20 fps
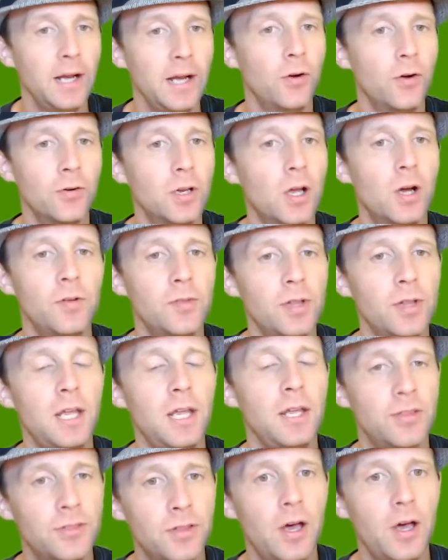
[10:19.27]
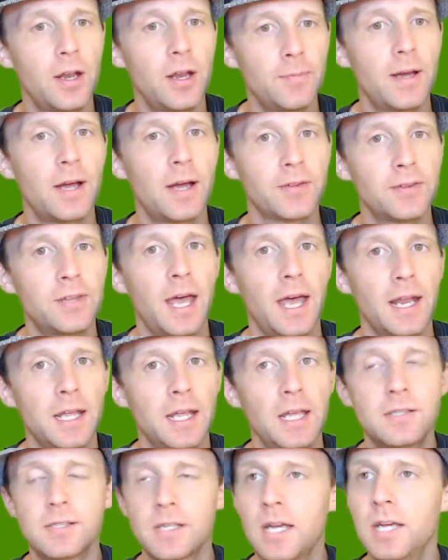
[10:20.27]
I don't know that he thought about
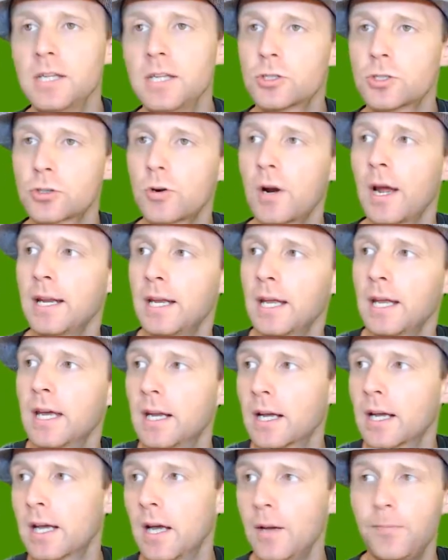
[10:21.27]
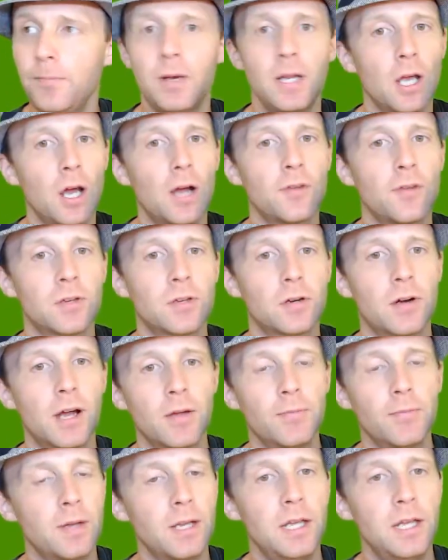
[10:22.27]
that. He's he's trying to get a company off the
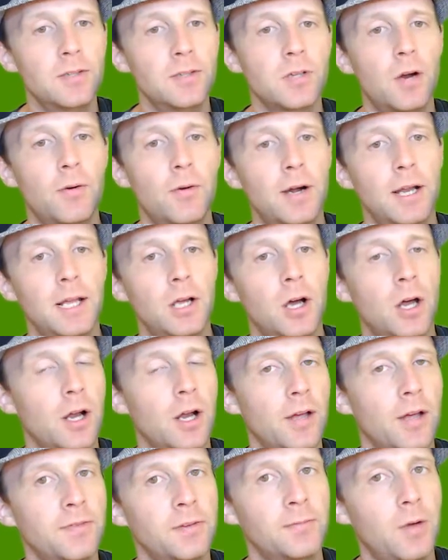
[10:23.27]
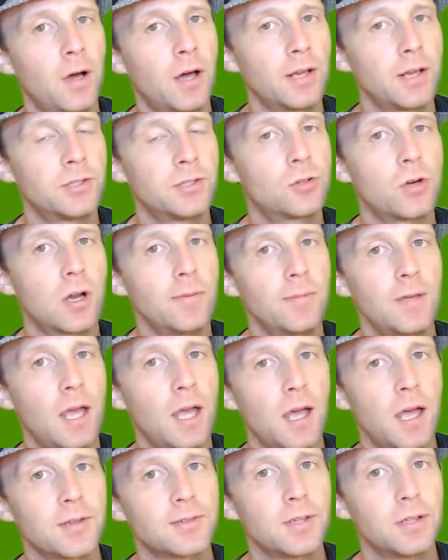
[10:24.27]
ground, but he's already gone off and bought his
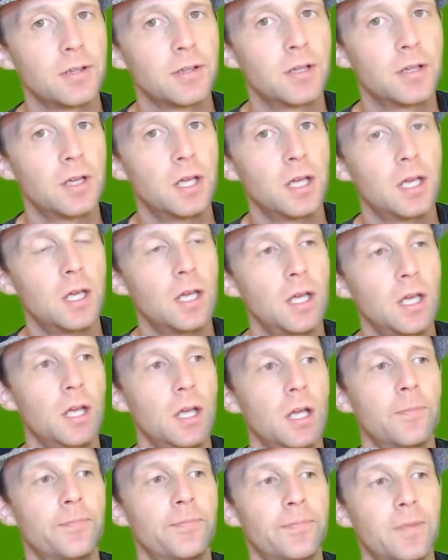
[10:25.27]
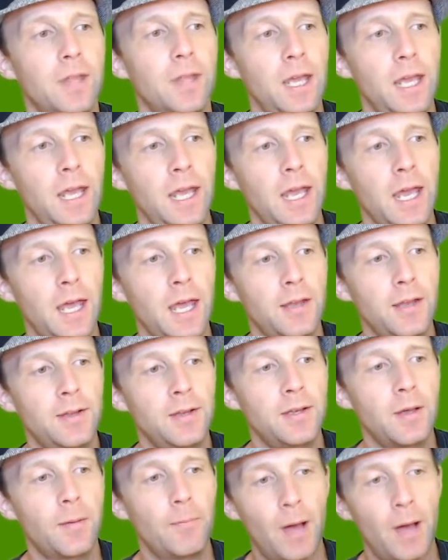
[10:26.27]
dream castle.
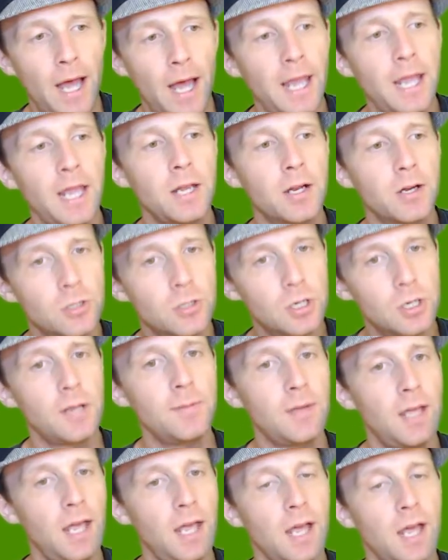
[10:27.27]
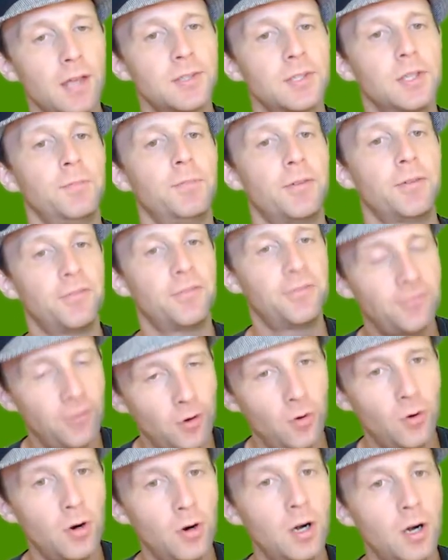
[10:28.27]
And buying your dream castle
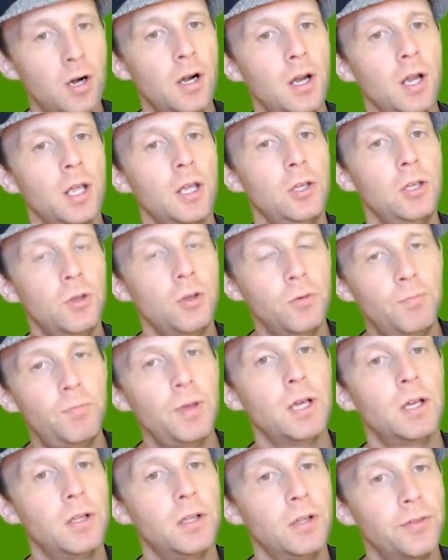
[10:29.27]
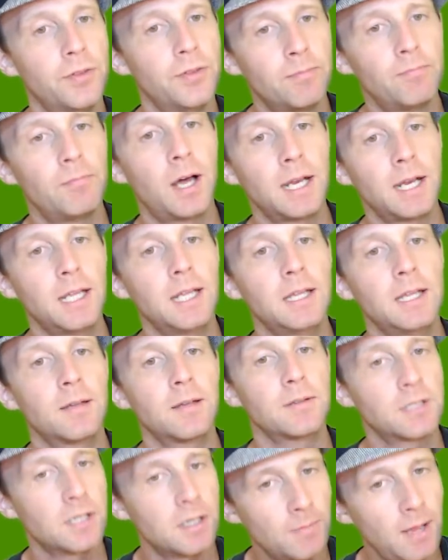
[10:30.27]
before you build the
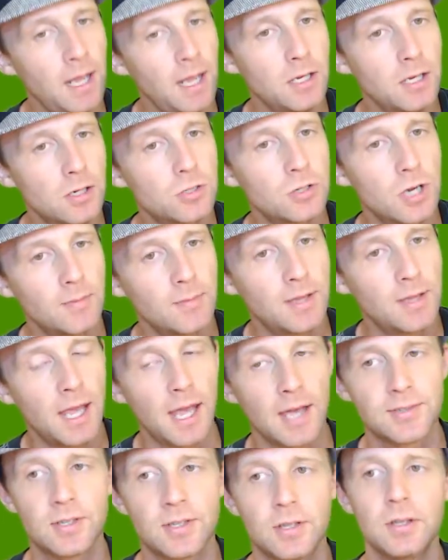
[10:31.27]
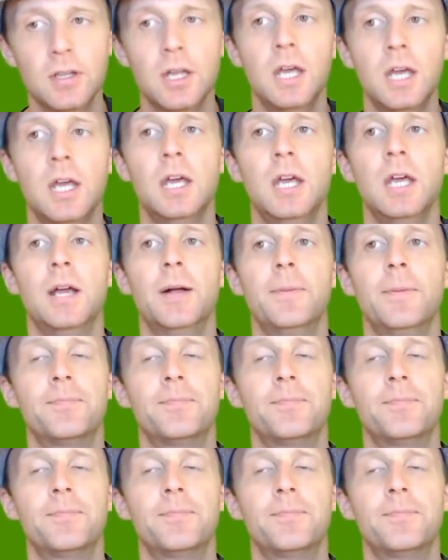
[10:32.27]
money that's going to make your dream castle,